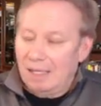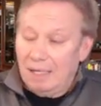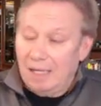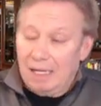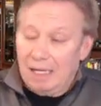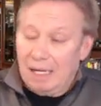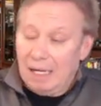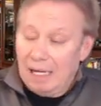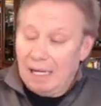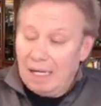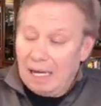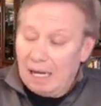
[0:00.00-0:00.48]

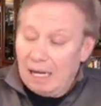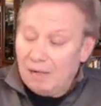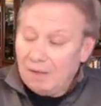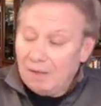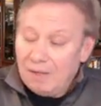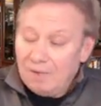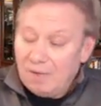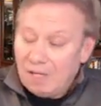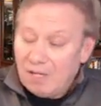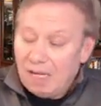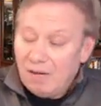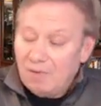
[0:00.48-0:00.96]
I don't
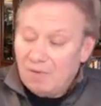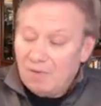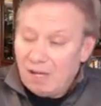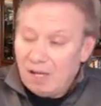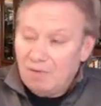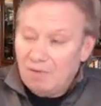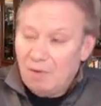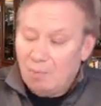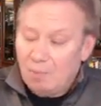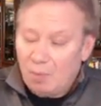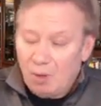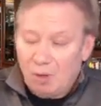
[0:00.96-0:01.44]
even care if you
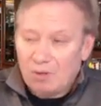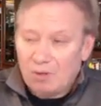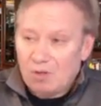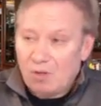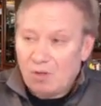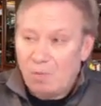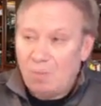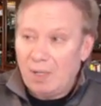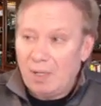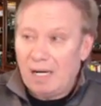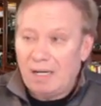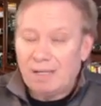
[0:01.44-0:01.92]
have the polls
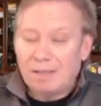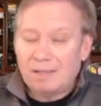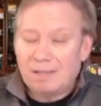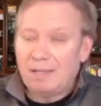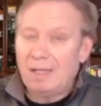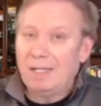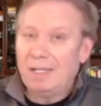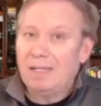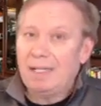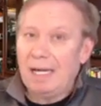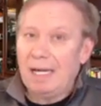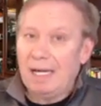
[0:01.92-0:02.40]
open on a Sunday.